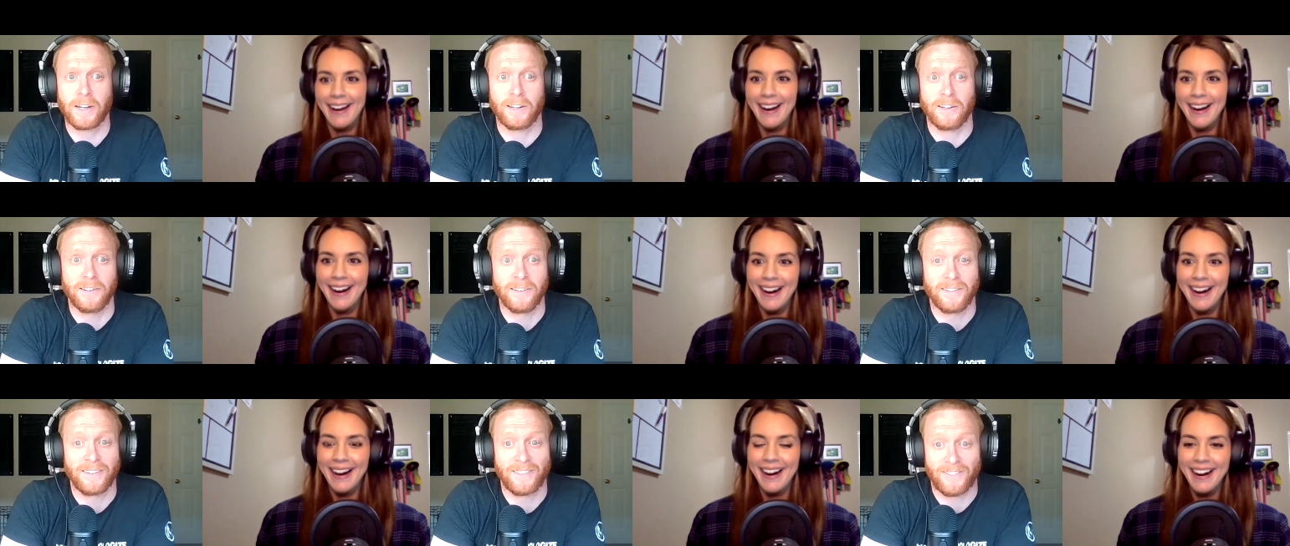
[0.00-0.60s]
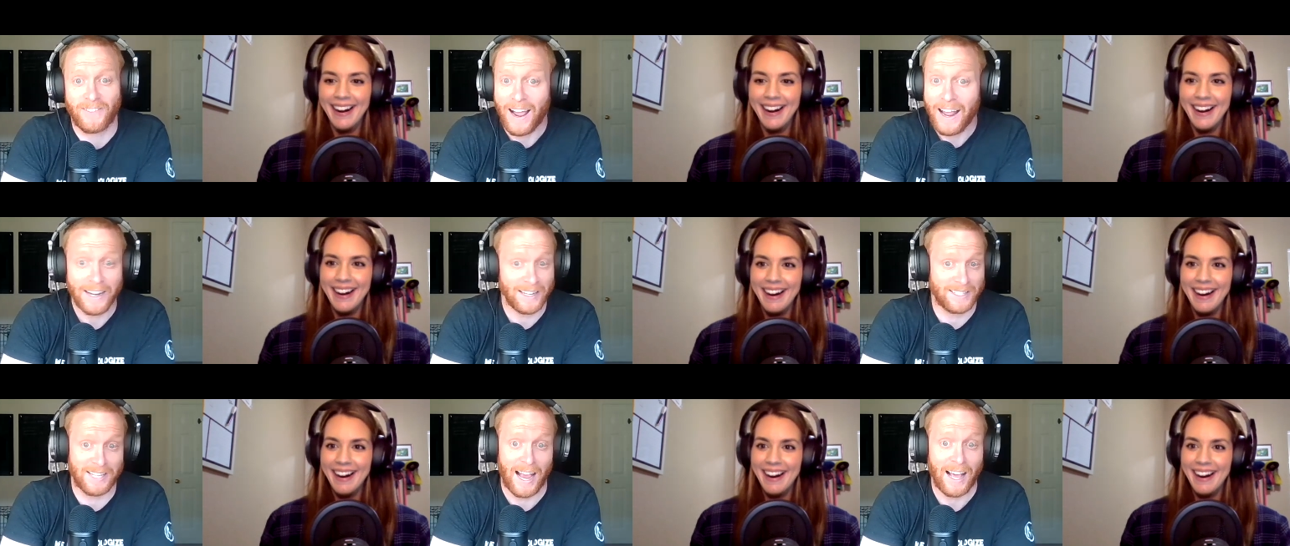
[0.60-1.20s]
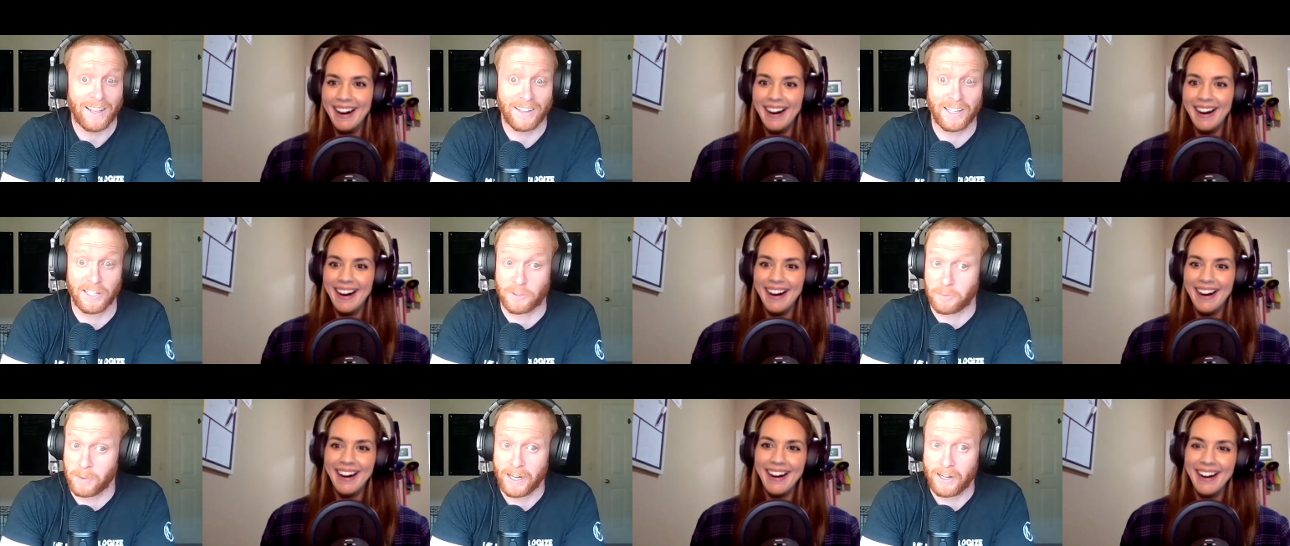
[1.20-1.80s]
Speaker 1: yeah. Right, exactly.
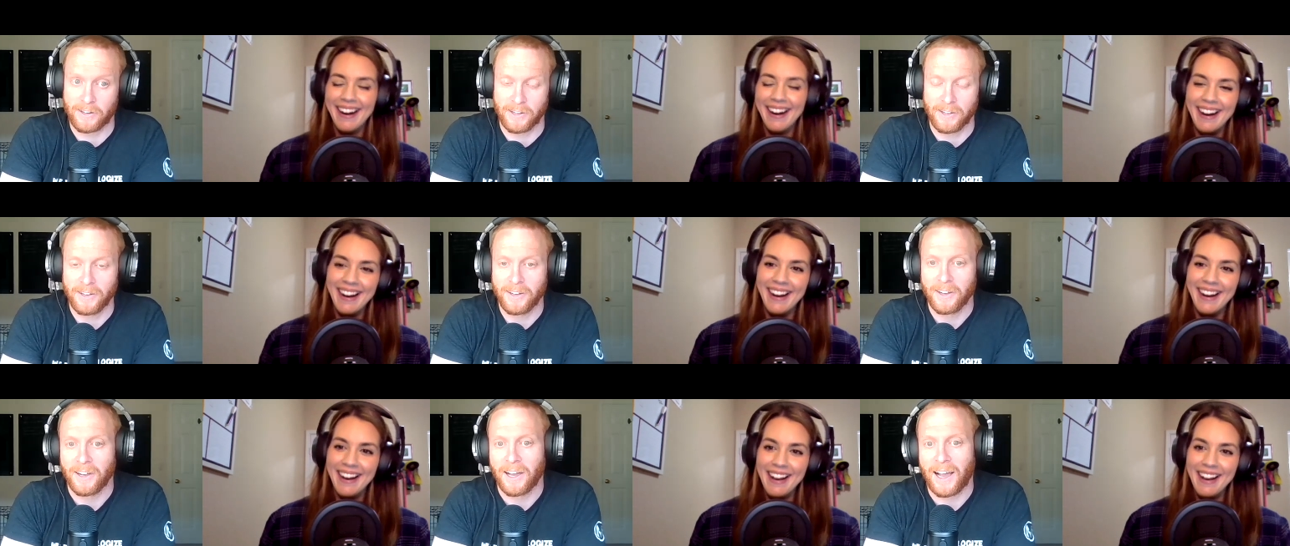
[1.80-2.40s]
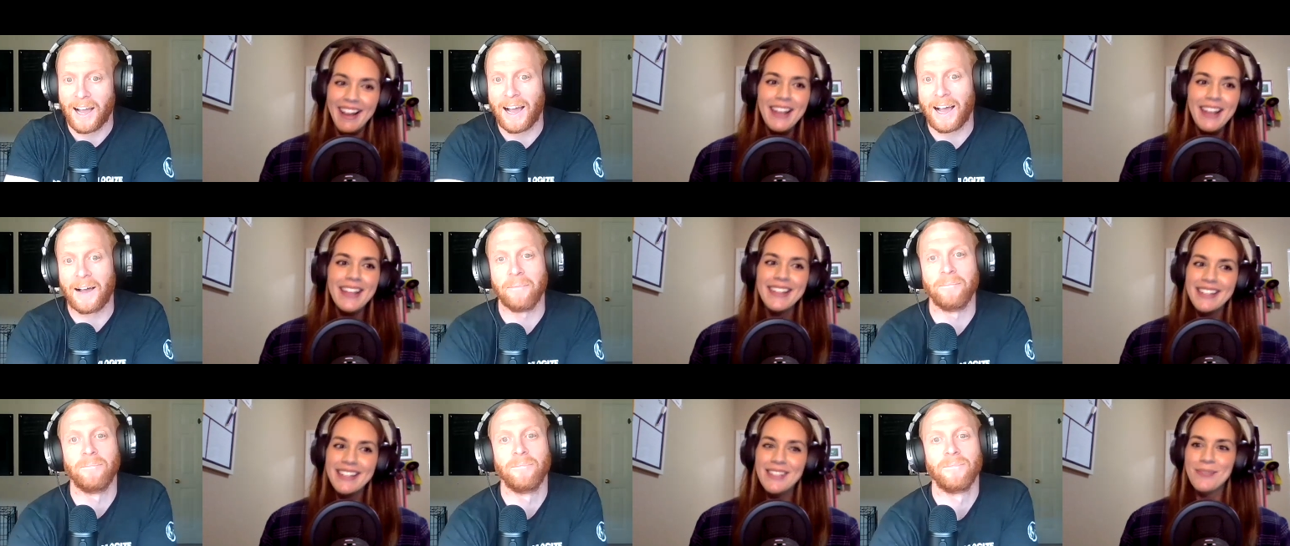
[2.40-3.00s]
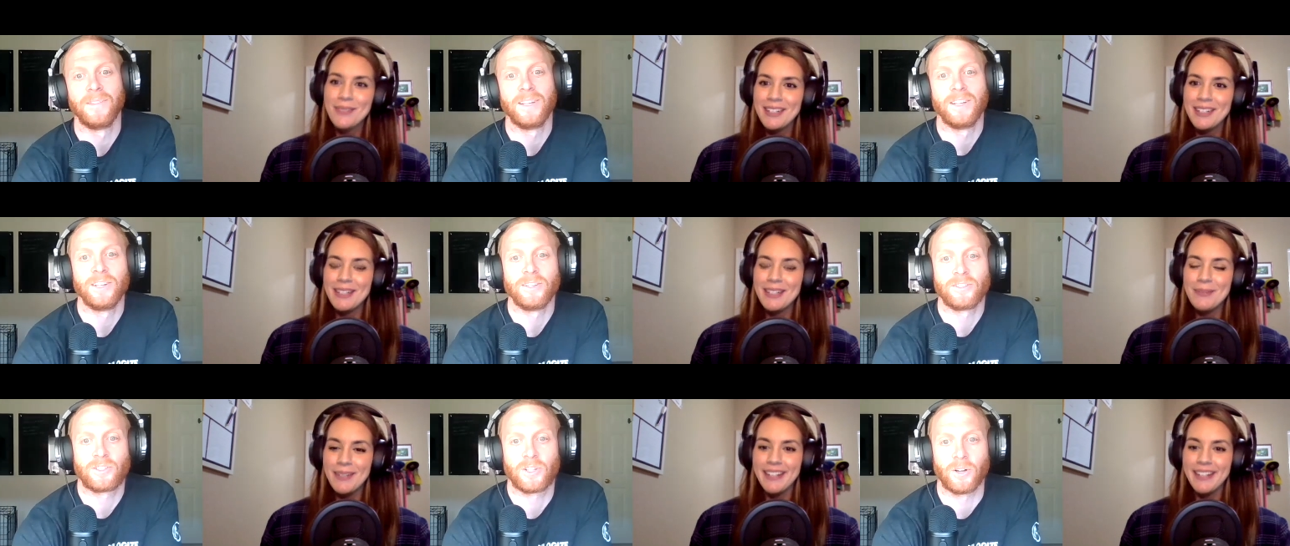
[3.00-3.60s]
It's weird. Um, it is
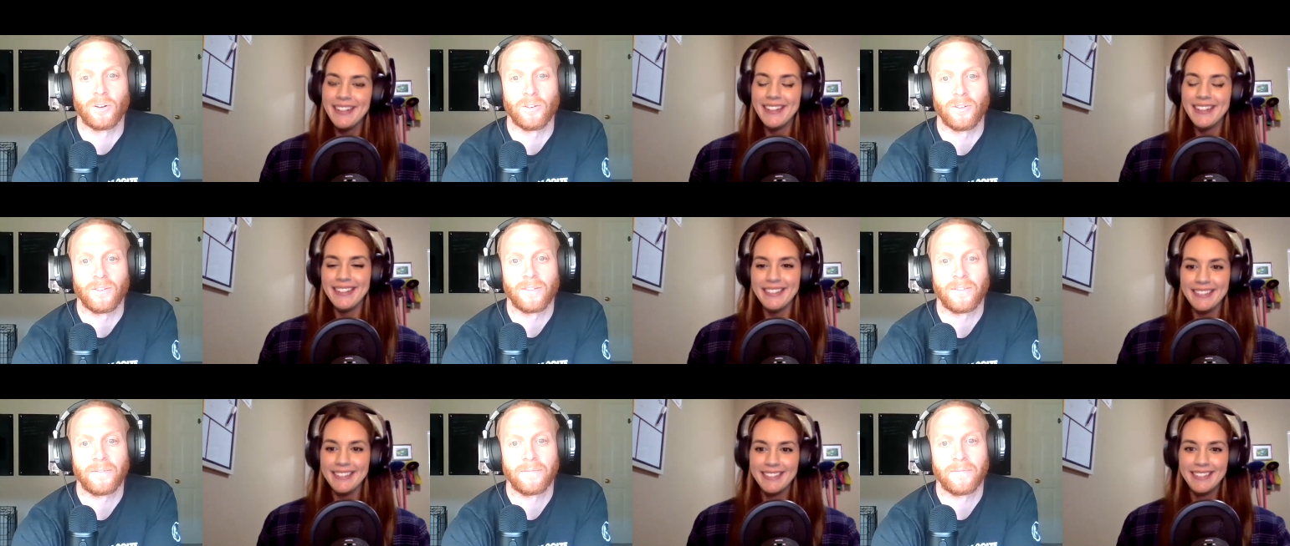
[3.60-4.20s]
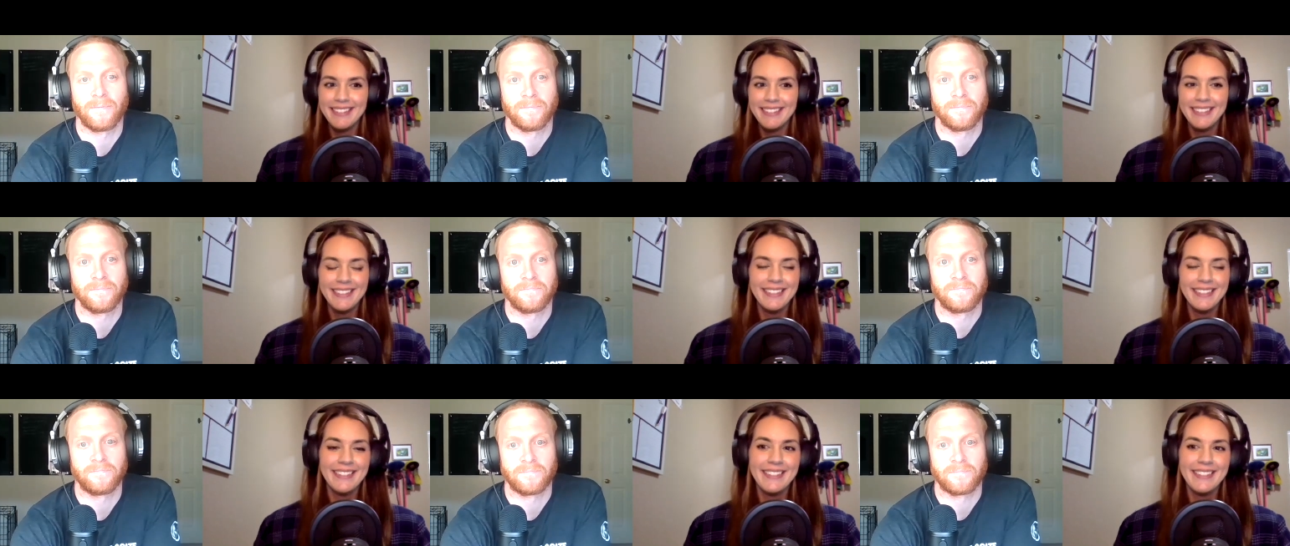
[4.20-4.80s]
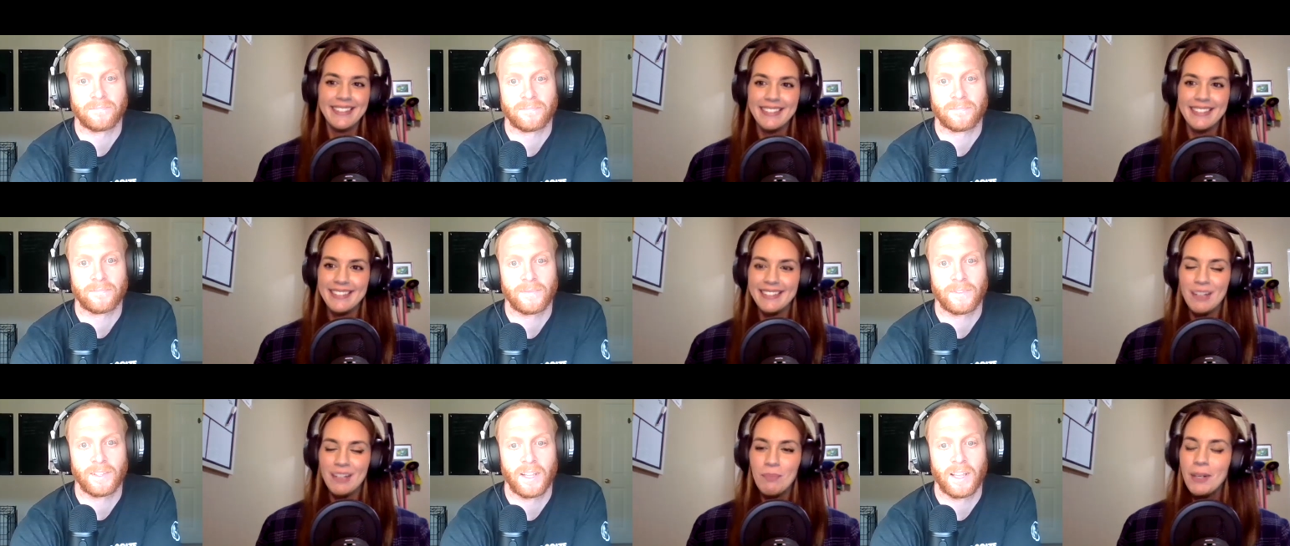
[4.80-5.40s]
Speaker 2: really weird.
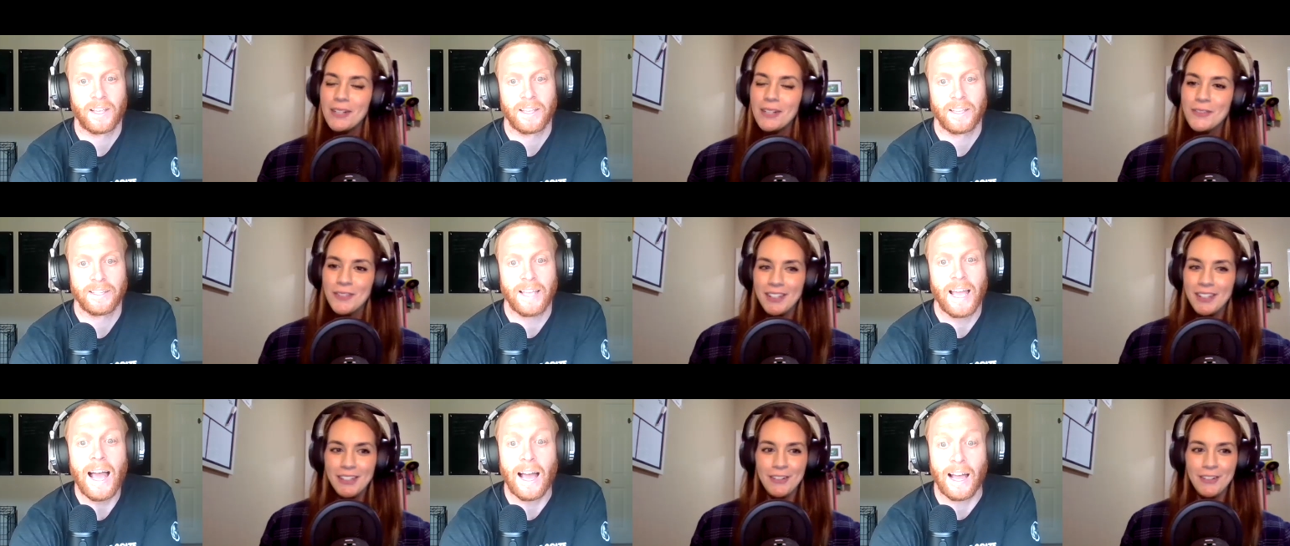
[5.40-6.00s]
But it's really yeah,